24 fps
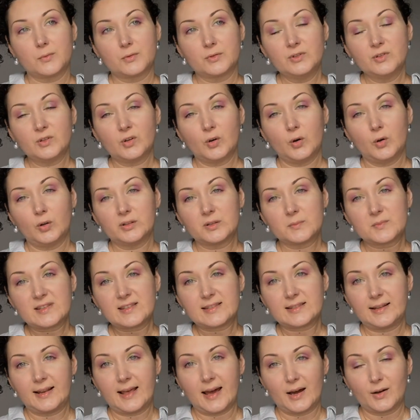wouldn't call them
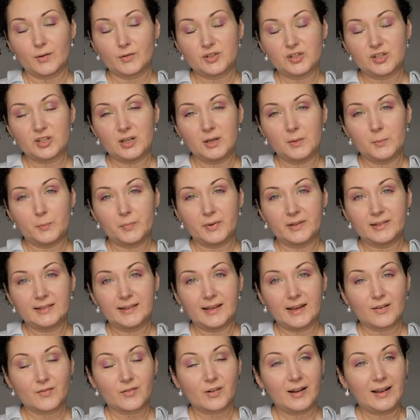slouchy, but
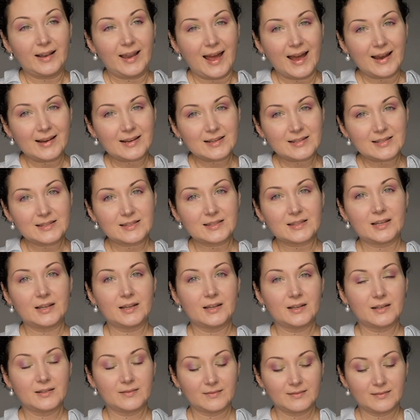they're relaxed
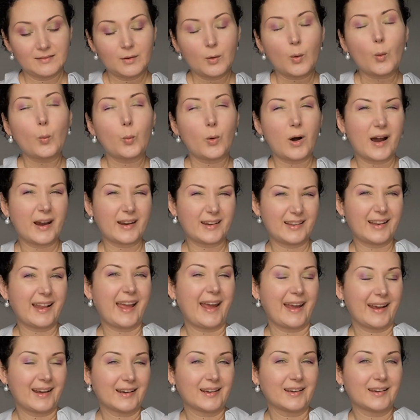wide
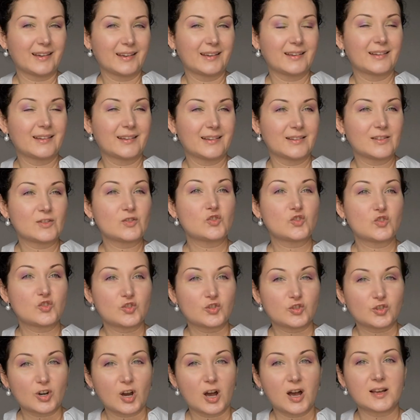leg,
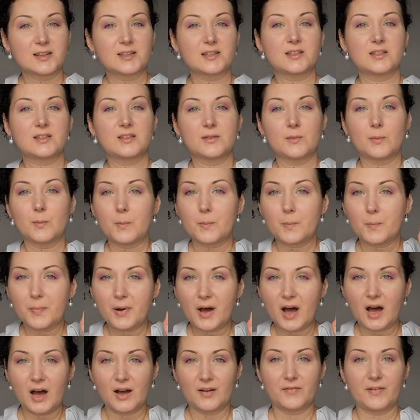just
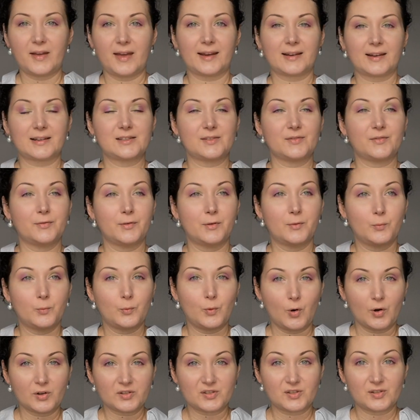perfect for
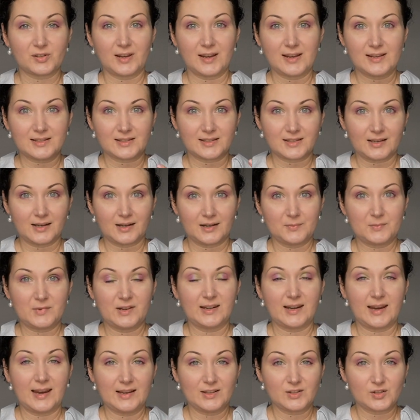what is
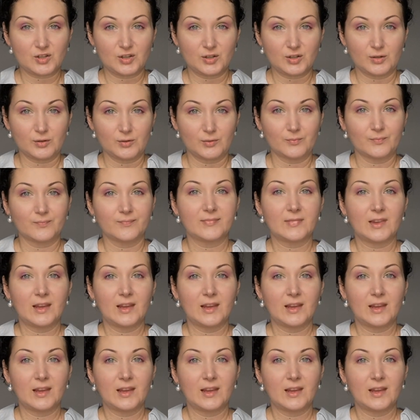coming into